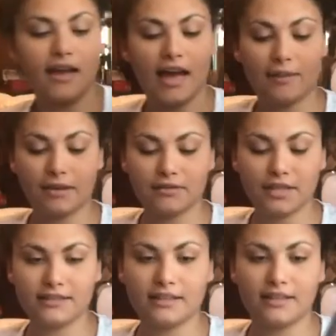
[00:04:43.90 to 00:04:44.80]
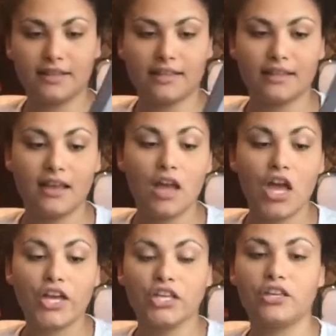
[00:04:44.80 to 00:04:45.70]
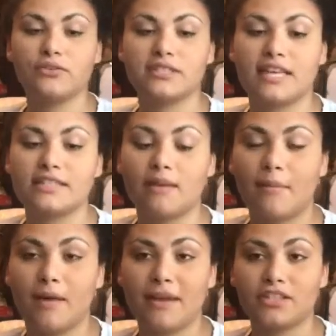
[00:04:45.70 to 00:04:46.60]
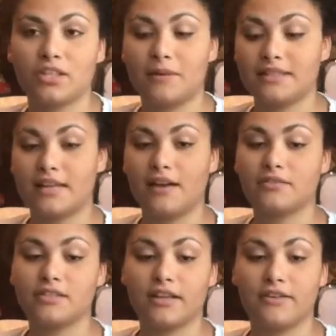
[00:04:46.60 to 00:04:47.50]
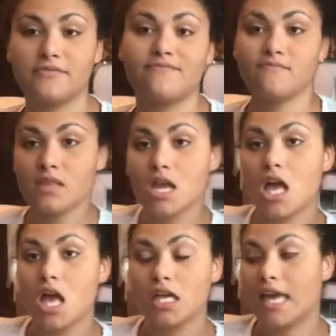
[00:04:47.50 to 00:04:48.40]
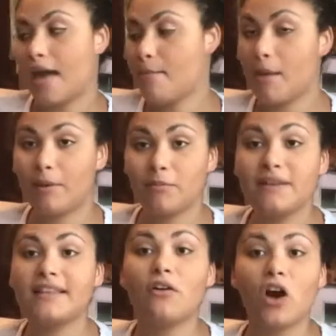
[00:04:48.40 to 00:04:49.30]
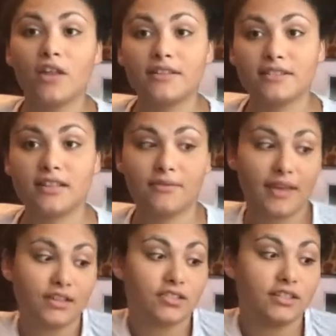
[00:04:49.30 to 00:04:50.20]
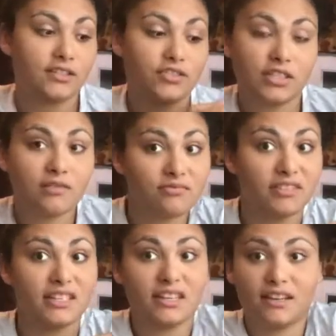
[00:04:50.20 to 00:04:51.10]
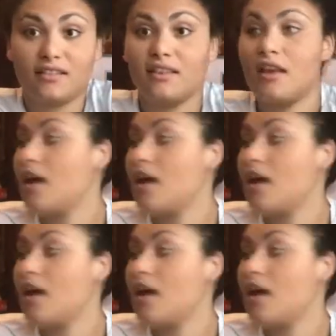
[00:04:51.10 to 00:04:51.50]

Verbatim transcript: I'm like really excited to get use this. My mom actually picked it out, so yeah, my mom picked out all this stuff actually, so she did really good.